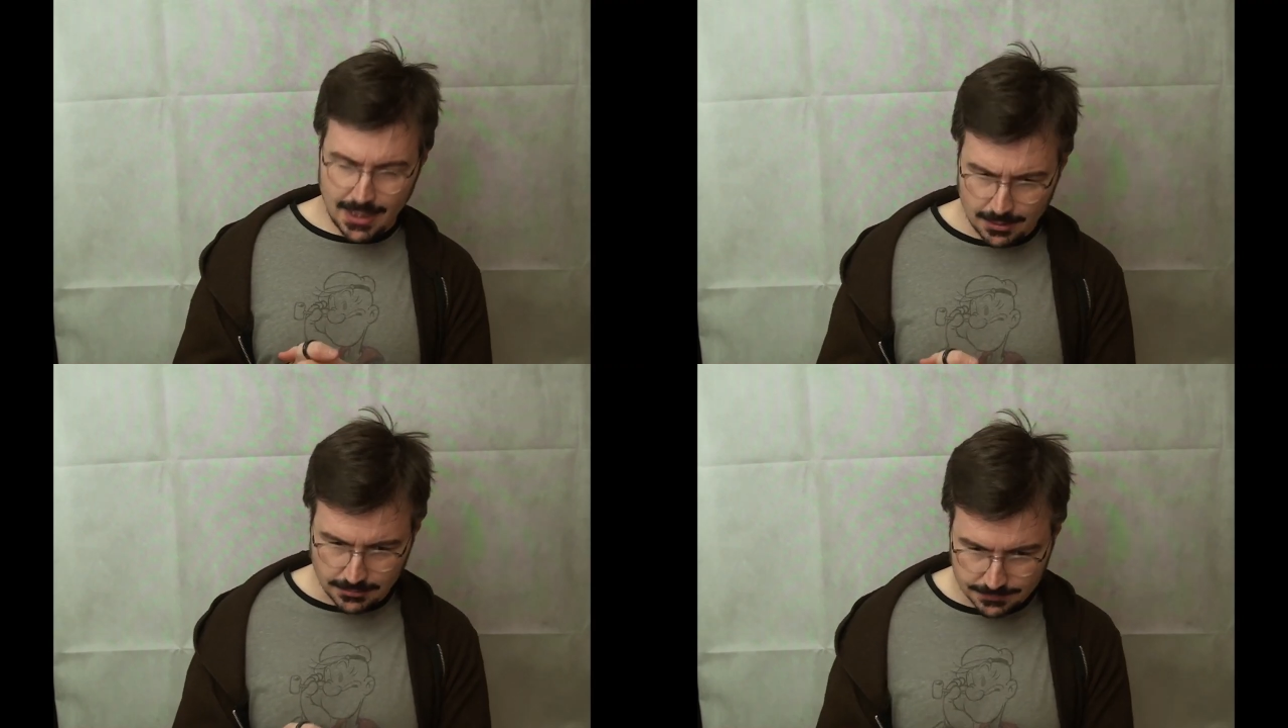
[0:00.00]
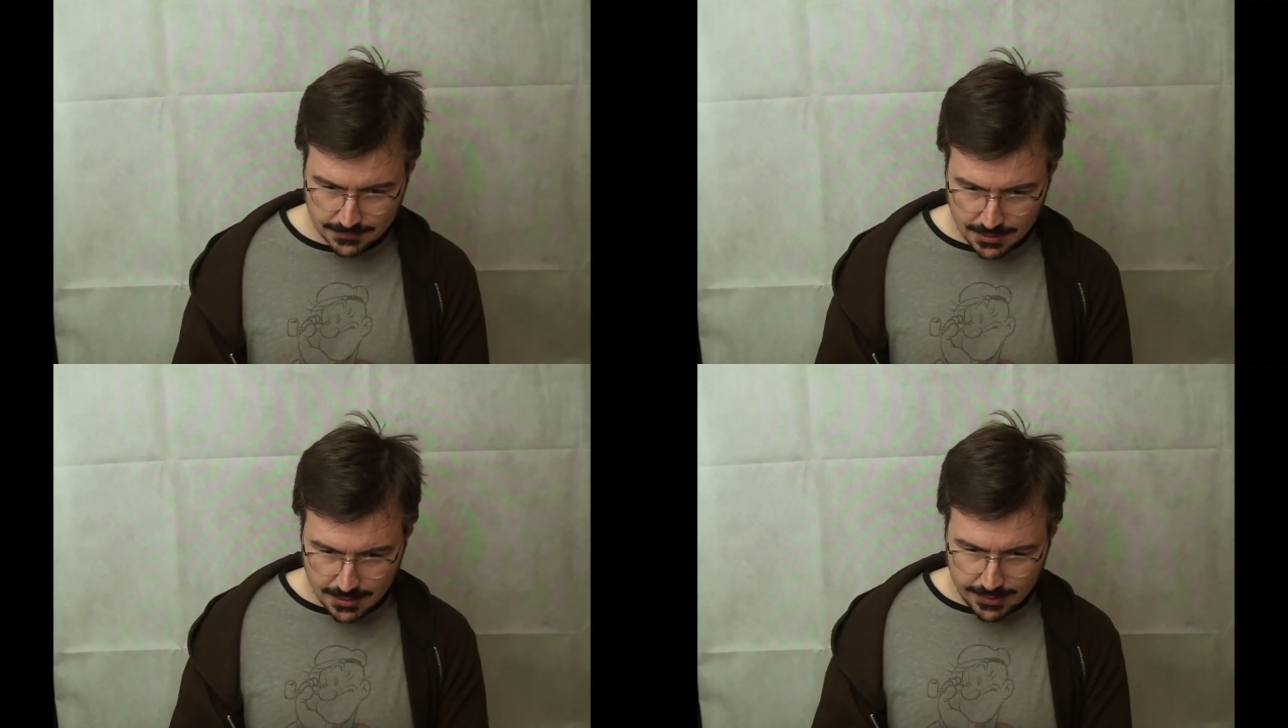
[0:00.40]
Now,
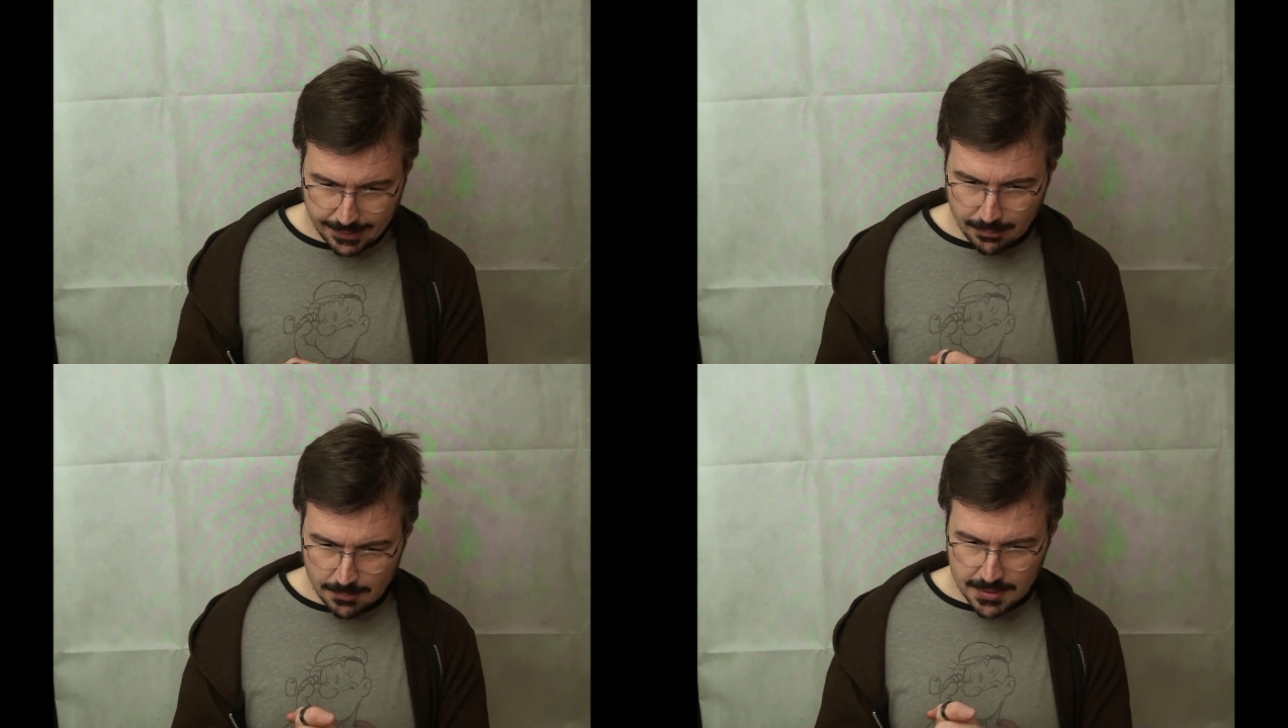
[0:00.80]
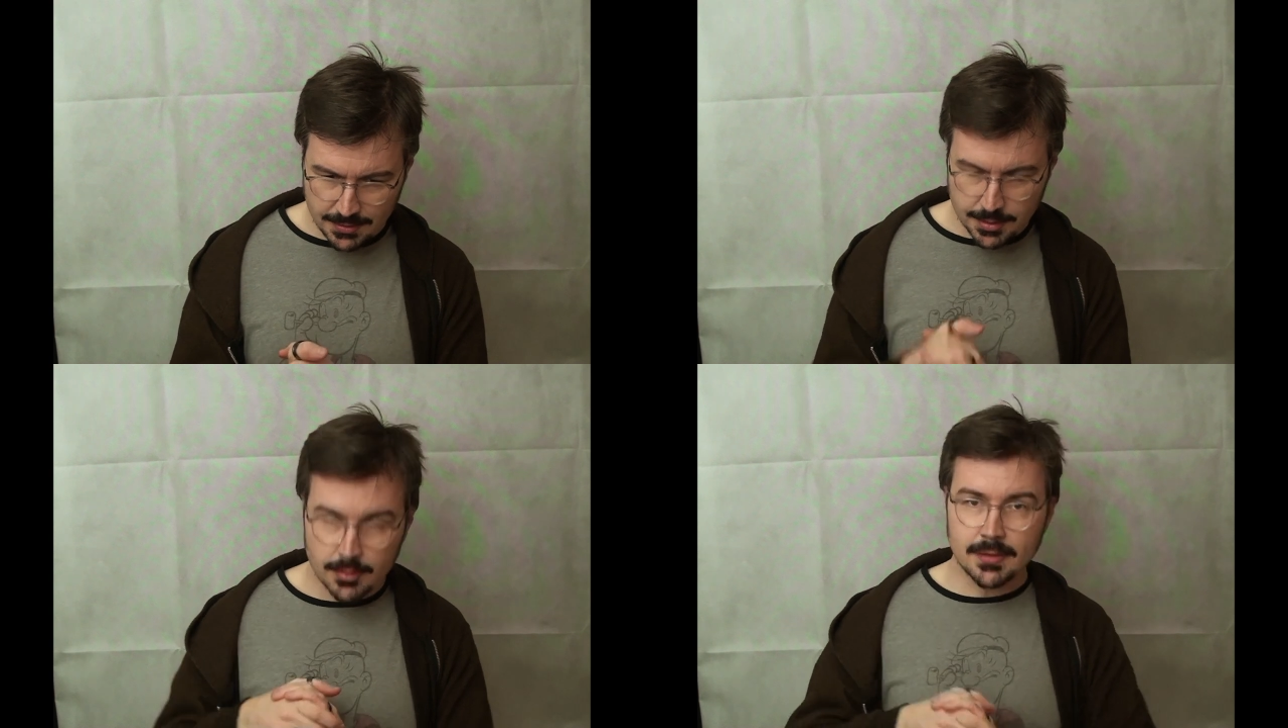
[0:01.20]

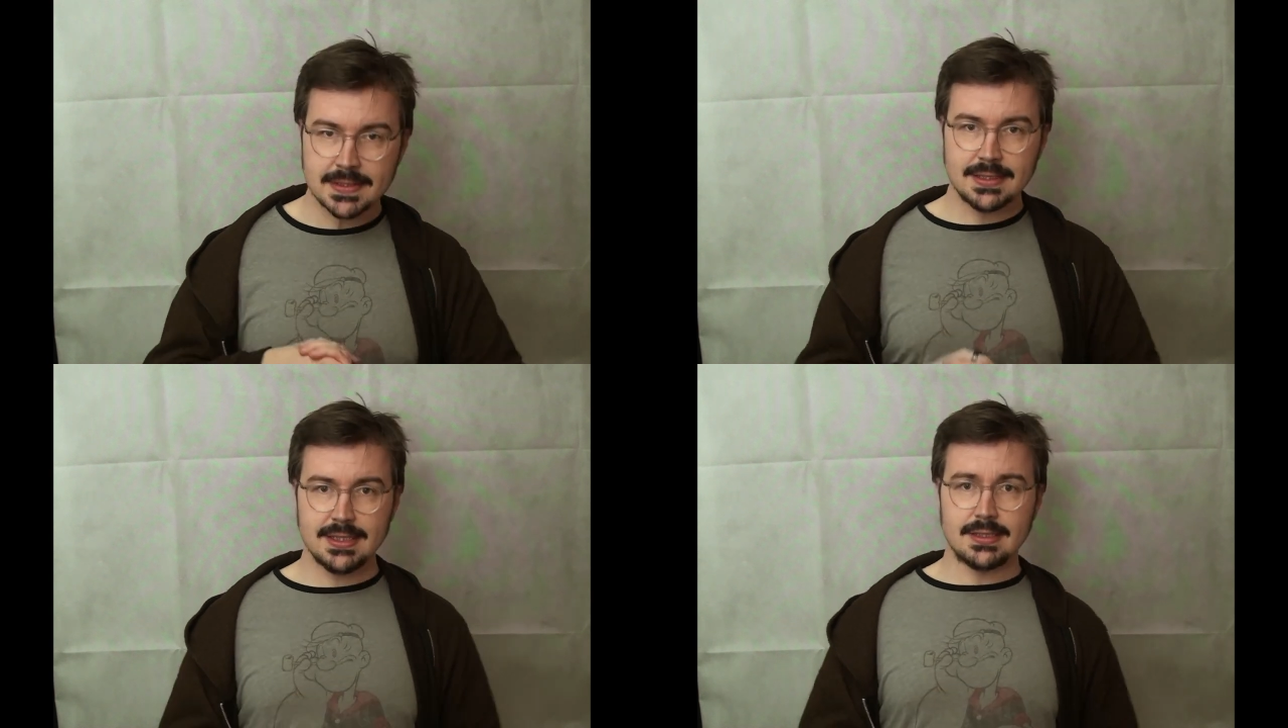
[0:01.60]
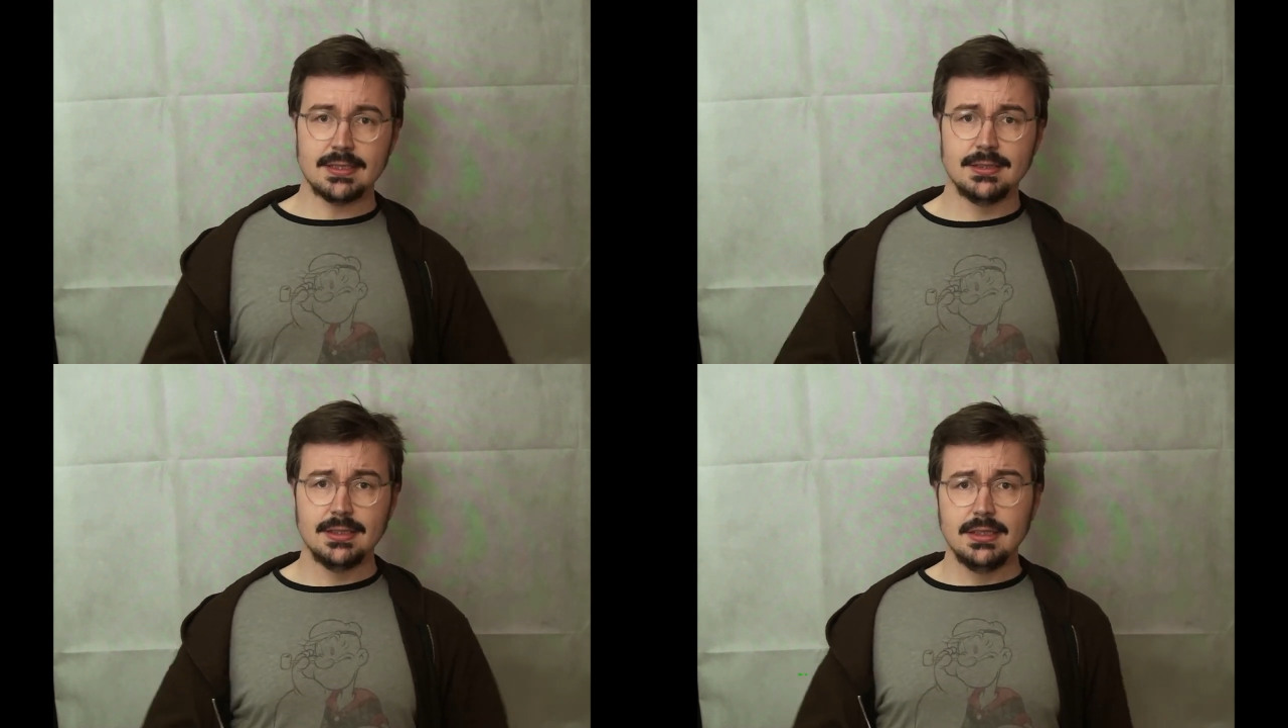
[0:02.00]
equipment that you're going to need.